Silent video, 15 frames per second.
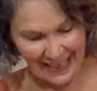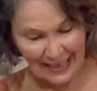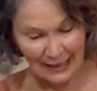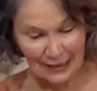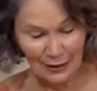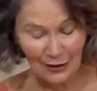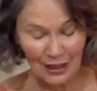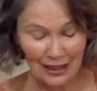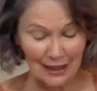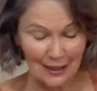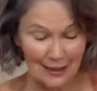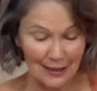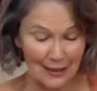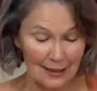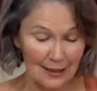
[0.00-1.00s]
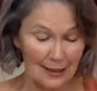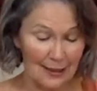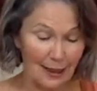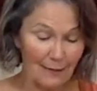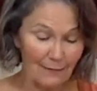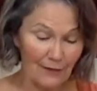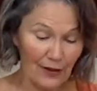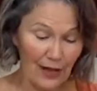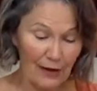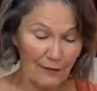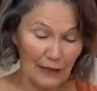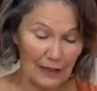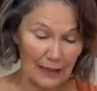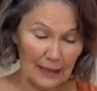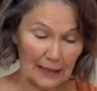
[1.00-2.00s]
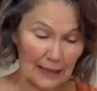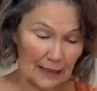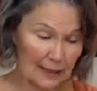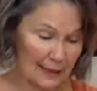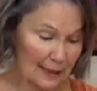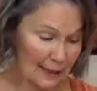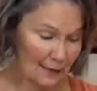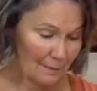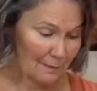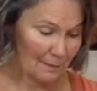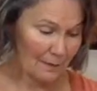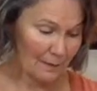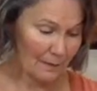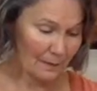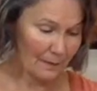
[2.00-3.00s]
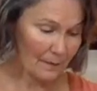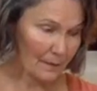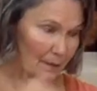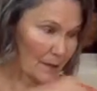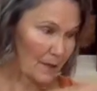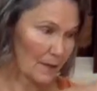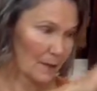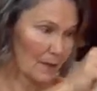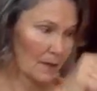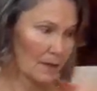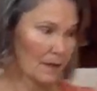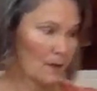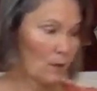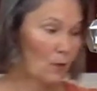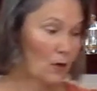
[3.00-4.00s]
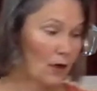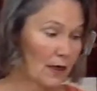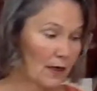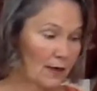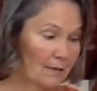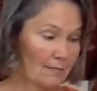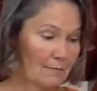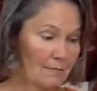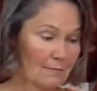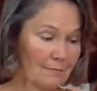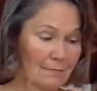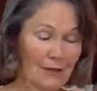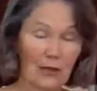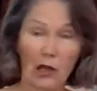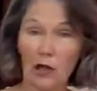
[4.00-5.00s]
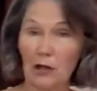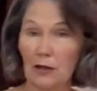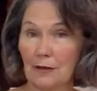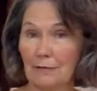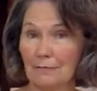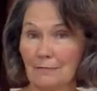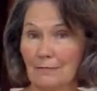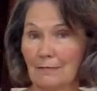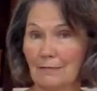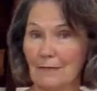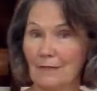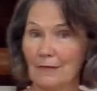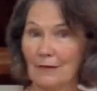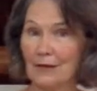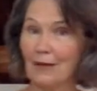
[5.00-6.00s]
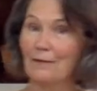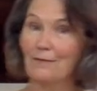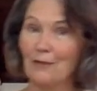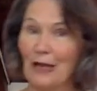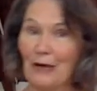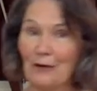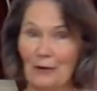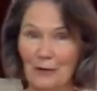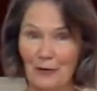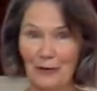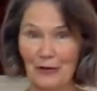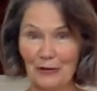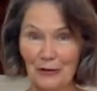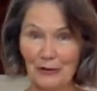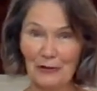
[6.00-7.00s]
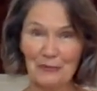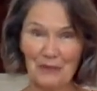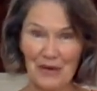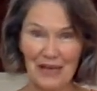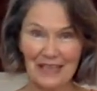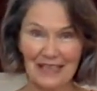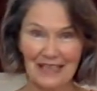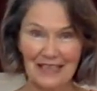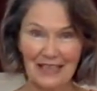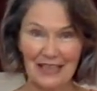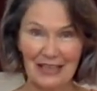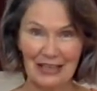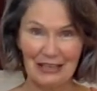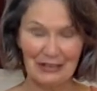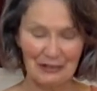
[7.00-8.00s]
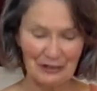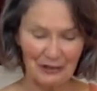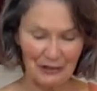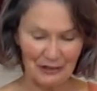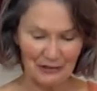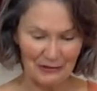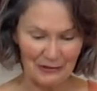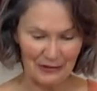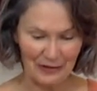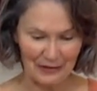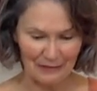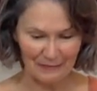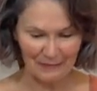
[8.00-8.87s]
So this is just sunflower seeds, water, salt, sunflower oil, cold pressed, and coconut oil.